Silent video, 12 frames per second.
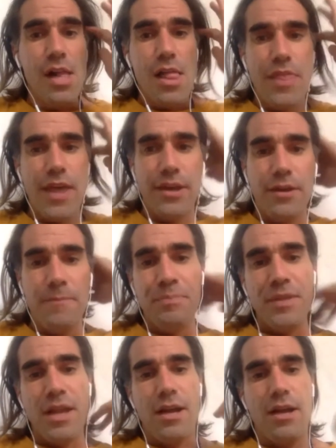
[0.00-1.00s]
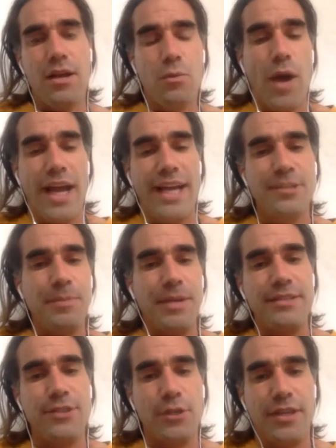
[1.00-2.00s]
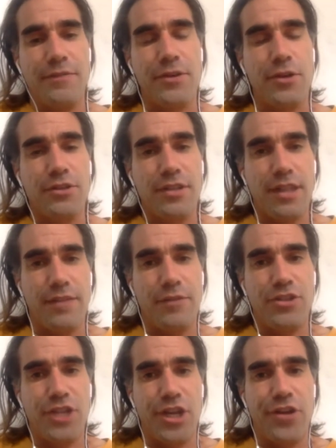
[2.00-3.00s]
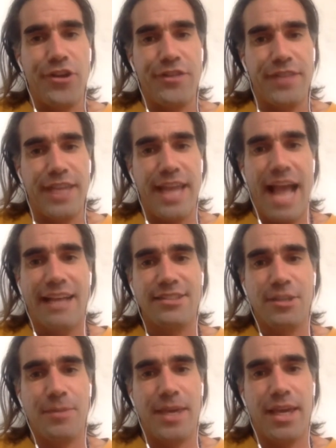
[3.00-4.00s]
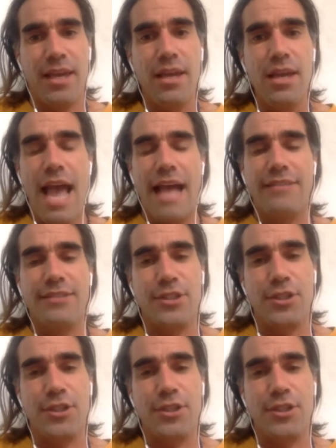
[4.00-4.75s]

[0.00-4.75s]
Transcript: that why it's been so difficult to live regeneratively has to be has to do